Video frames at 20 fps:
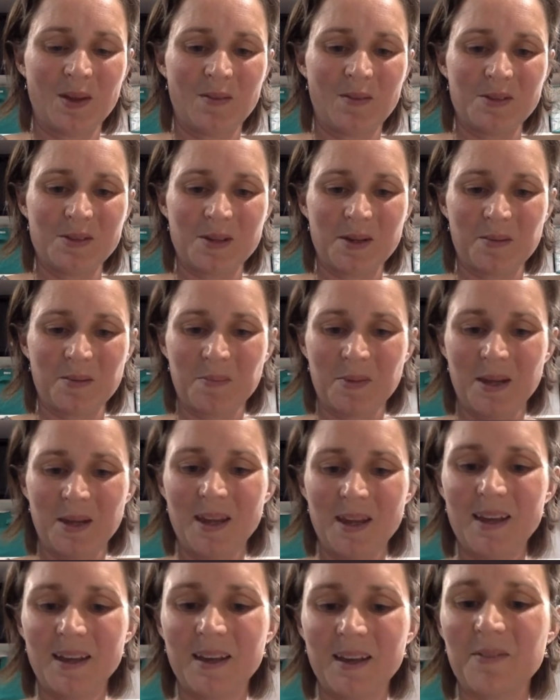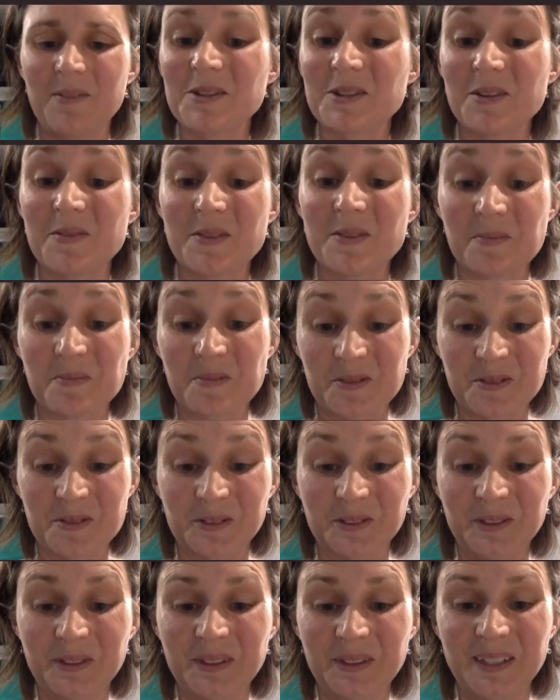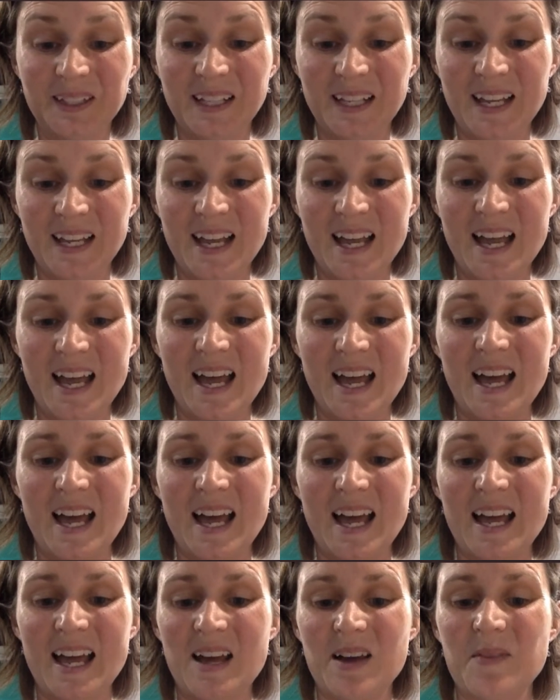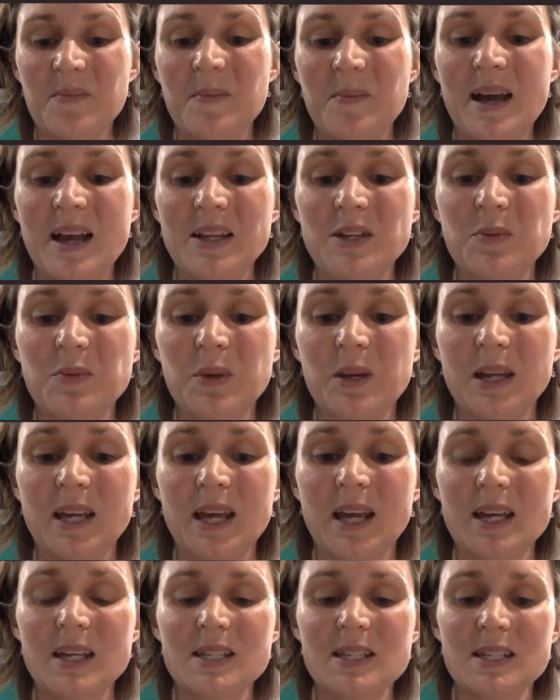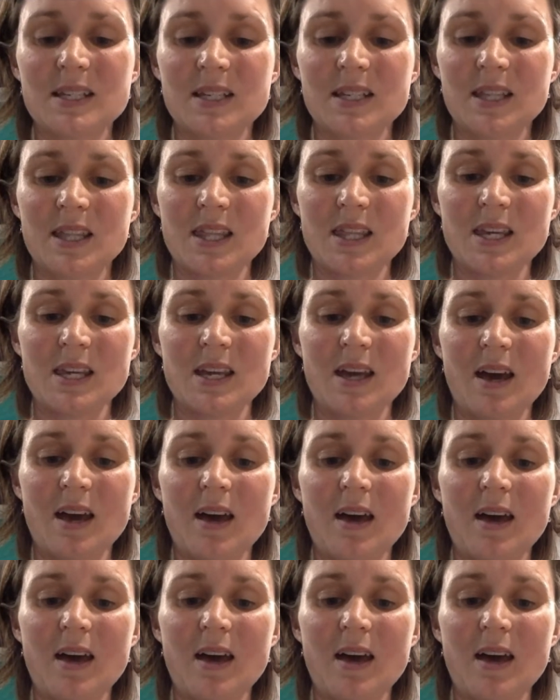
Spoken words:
having to unpick, which I've done before. And you want to get your